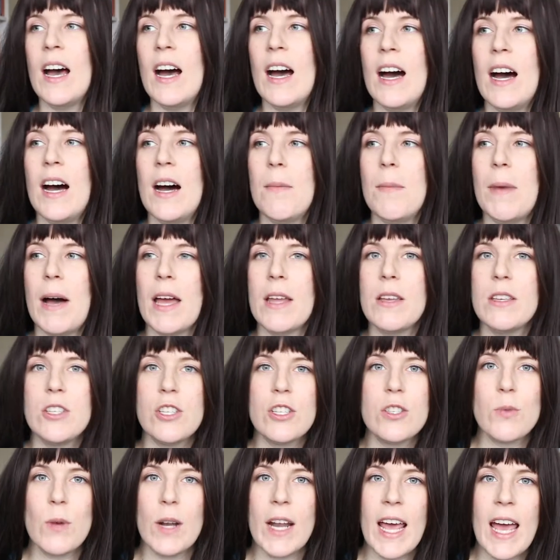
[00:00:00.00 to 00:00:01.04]
I
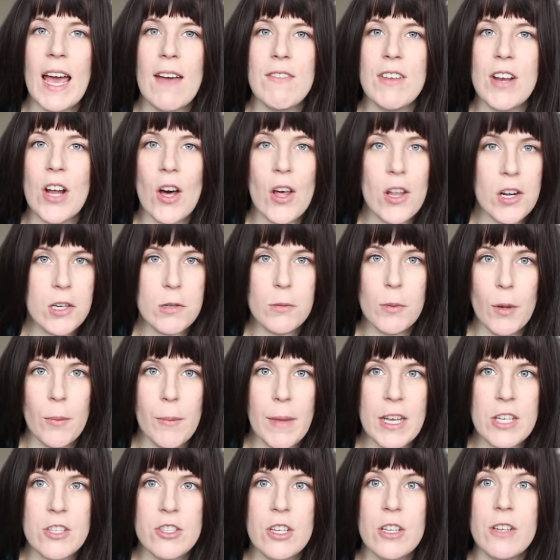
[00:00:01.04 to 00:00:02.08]
just want to have an honorable
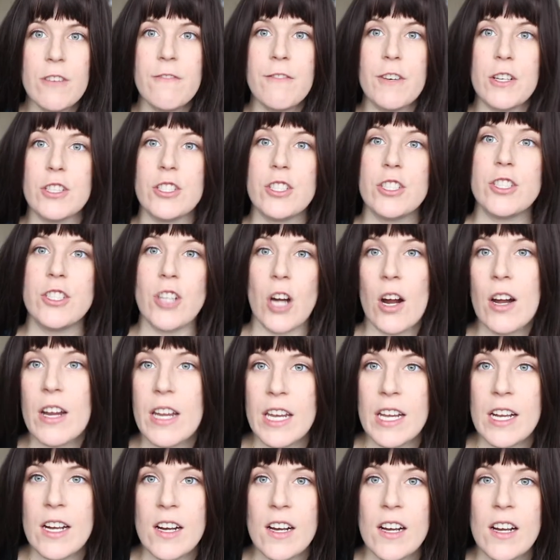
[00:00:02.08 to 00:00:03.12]
mention for Star
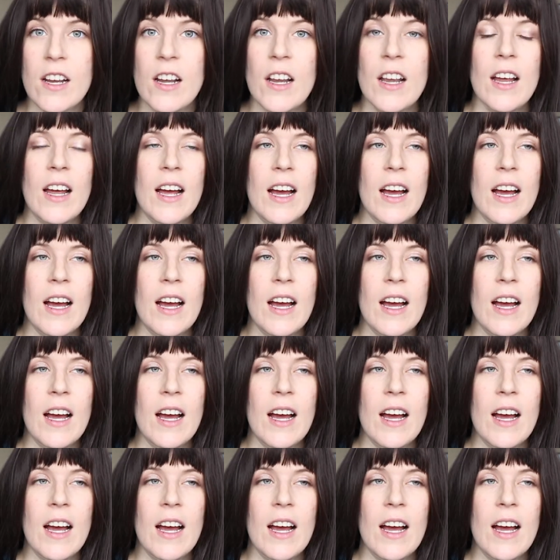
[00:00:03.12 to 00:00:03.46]
Eater.